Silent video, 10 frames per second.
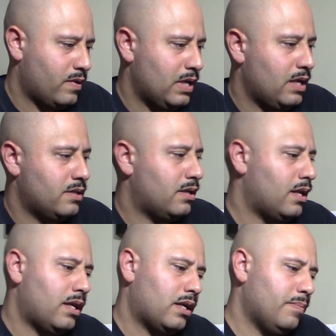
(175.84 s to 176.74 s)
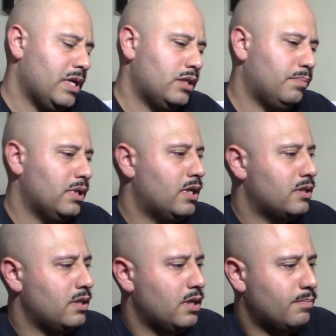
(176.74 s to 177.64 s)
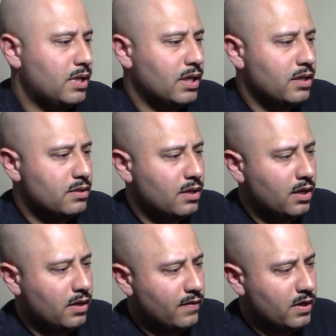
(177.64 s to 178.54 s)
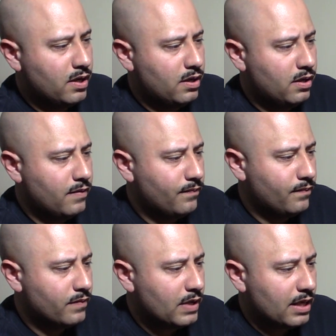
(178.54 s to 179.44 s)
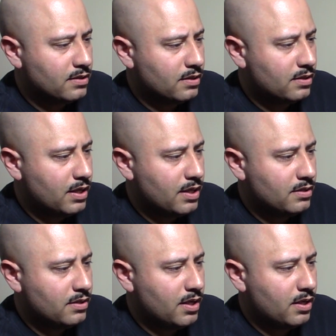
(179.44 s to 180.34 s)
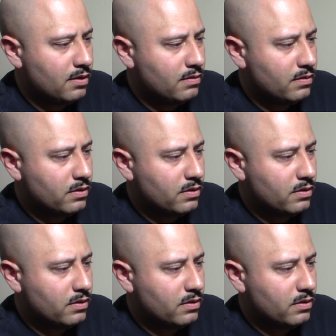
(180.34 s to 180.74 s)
and it's got like a bunch of plug-ins there. I guess that's the headset,